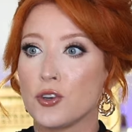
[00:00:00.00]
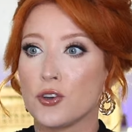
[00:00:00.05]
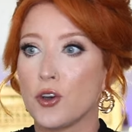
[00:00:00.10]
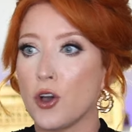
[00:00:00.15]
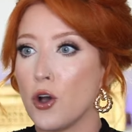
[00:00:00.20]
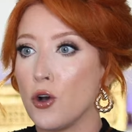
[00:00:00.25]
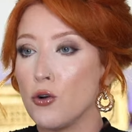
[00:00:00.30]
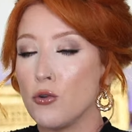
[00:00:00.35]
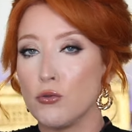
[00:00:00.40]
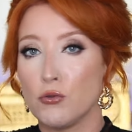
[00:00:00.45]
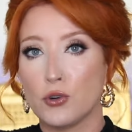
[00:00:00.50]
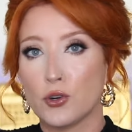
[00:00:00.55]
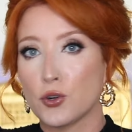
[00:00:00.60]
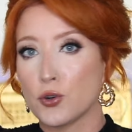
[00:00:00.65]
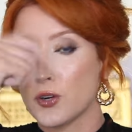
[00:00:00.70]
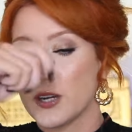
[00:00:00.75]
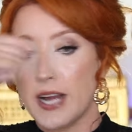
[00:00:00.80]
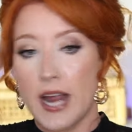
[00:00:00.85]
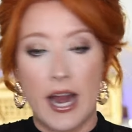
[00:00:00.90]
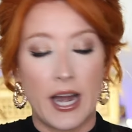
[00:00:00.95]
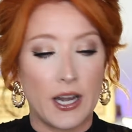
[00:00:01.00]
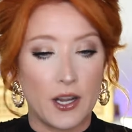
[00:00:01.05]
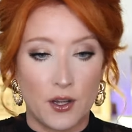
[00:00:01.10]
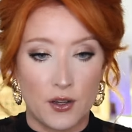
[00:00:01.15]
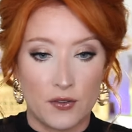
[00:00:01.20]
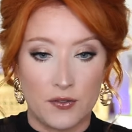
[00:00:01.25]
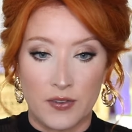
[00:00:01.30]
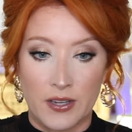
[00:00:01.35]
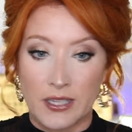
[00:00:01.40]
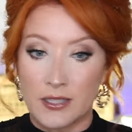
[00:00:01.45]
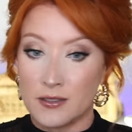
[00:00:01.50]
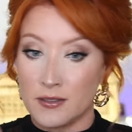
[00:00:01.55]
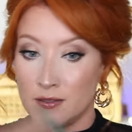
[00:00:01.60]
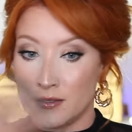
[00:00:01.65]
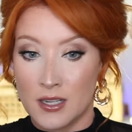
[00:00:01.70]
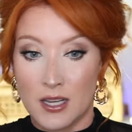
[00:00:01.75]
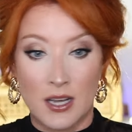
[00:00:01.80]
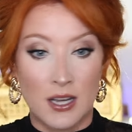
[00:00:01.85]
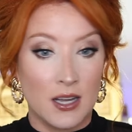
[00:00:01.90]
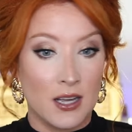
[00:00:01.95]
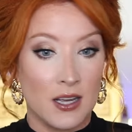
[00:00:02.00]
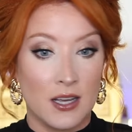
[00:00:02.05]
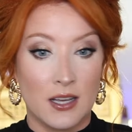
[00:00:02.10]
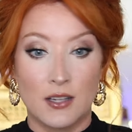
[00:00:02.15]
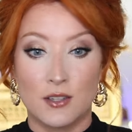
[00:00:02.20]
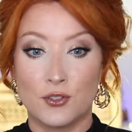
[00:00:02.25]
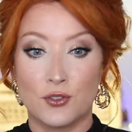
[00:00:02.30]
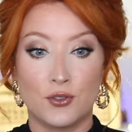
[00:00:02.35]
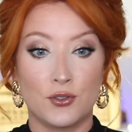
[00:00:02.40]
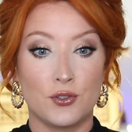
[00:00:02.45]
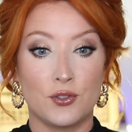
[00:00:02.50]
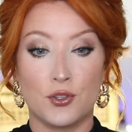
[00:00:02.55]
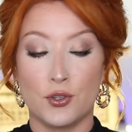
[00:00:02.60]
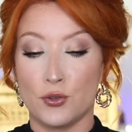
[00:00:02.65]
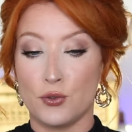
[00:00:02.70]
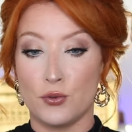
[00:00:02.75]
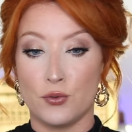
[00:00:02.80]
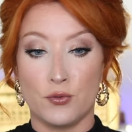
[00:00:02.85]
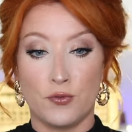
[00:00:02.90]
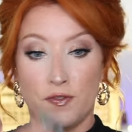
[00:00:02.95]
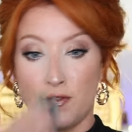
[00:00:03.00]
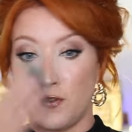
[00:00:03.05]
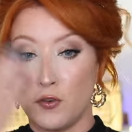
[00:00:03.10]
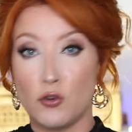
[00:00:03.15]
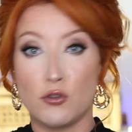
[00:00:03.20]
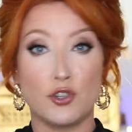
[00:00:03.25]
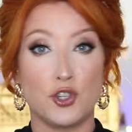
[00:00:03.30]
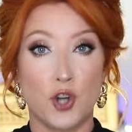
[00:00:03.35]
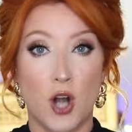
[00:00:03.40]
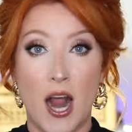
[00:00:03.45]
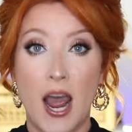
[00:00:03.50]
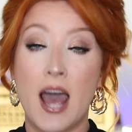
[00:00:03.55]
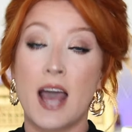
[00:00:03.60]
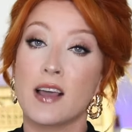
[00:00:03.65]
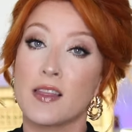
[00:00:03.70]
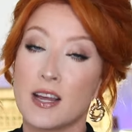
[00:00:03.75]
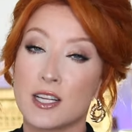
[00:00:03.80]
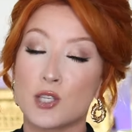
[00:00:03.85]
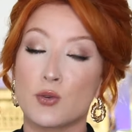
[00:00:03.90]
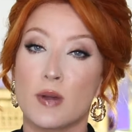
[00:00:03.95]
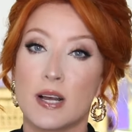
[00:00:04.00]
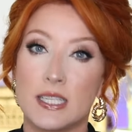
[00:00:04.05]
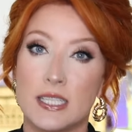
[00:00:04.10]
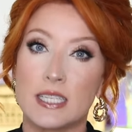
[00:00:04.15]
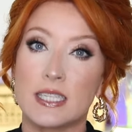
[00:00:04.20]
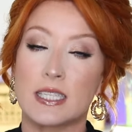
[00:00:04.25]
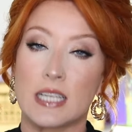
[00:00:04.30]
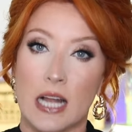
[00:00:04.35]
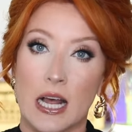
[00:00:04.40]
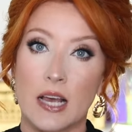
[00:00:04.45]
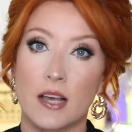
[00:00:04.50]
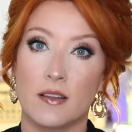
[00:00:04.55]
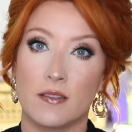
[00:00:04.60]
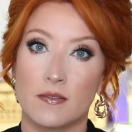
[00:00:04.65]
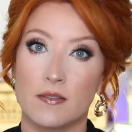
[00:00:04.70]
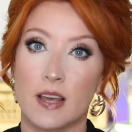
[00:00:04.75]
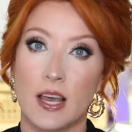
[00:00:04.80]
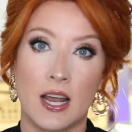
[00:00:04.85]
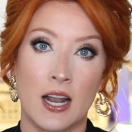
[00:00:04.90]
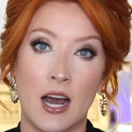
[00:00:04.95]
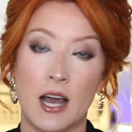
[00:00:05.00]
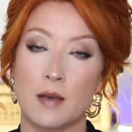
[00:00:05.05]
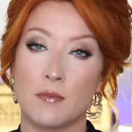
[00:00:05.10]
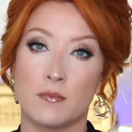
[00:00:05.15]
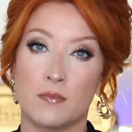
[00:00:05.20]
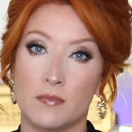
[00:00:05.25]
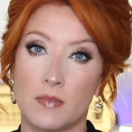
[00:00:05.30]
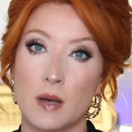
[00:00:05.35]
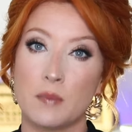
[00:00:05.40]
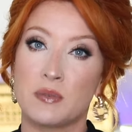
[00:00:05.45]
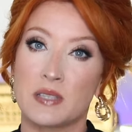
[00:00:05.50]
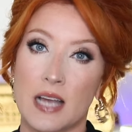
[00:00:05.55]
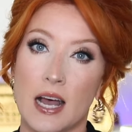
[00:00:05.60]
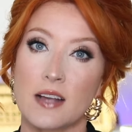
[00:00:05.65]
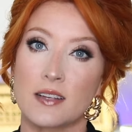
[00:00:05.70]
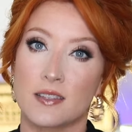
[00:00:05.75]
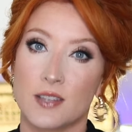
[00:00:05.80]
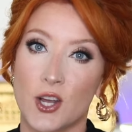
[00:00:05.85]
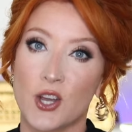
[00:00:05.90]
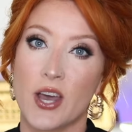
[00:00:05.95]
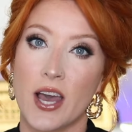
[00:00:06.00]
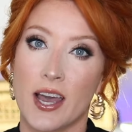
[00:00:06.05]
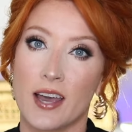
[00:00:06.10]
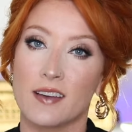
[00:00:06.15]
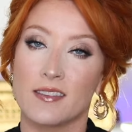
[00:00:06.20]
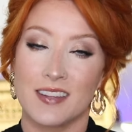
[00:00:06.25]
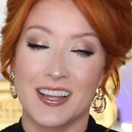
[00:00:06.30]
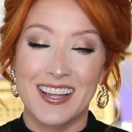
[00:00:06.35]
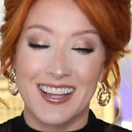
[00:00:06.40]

go creative and do full drag? That's what I did today, and I'm obsessed, okay?